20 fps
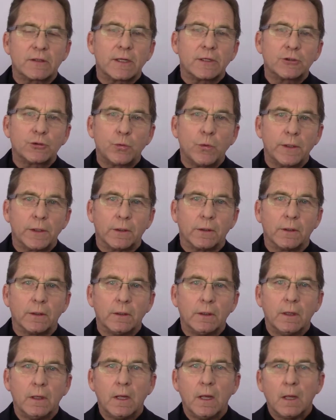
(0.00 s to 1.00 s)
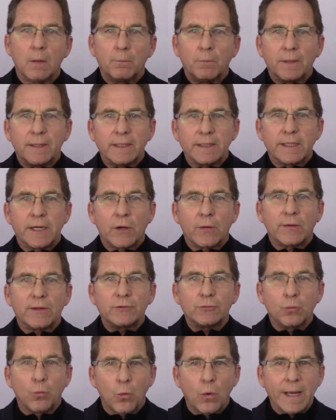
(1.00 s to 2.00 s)
on Twitter, but it
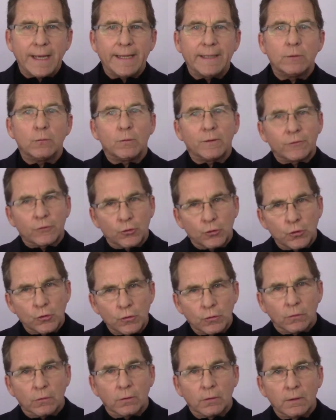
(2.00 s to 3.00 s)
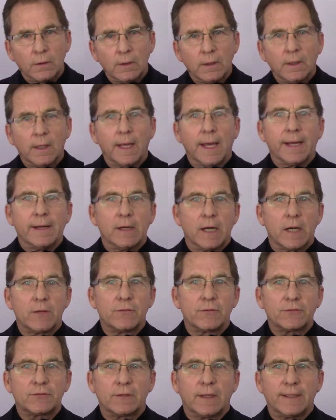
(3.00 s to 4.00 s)
carries weight with Google and
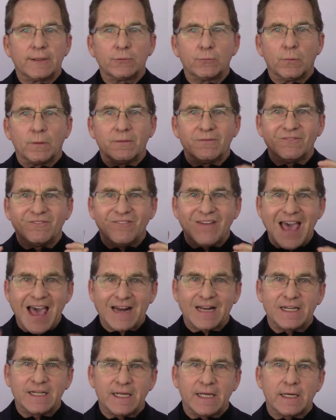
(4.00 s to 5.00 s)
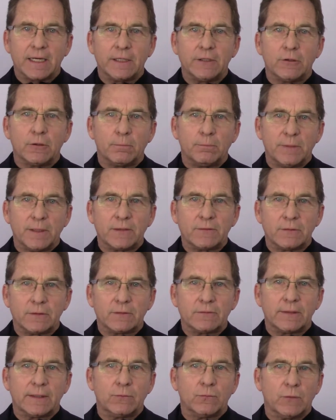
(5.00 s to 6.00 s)
other sites when validating your
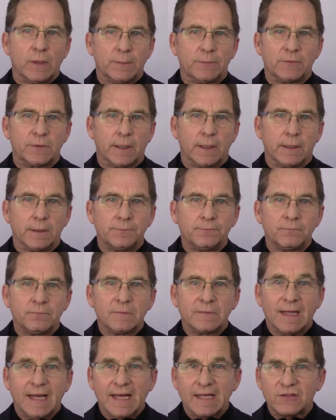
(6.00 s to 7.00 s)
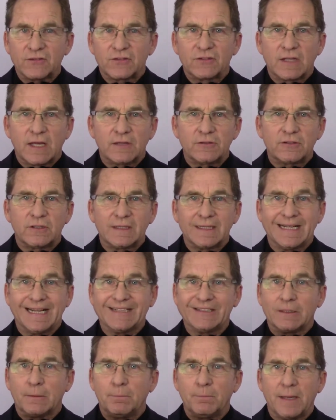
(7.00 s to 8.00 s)
business and website. As such,
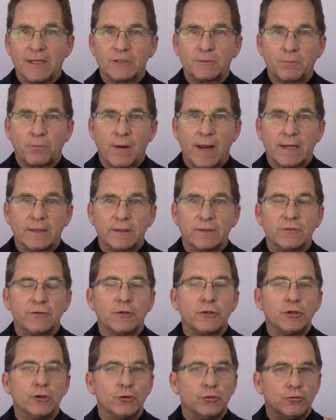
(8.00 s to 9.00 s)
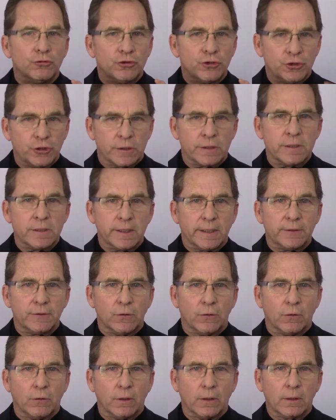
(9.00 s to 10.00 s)
it's a best practice you shouldn't
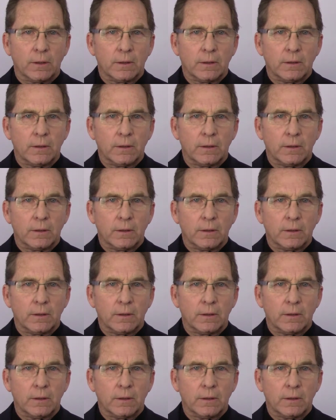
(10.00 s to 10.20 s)
ignore.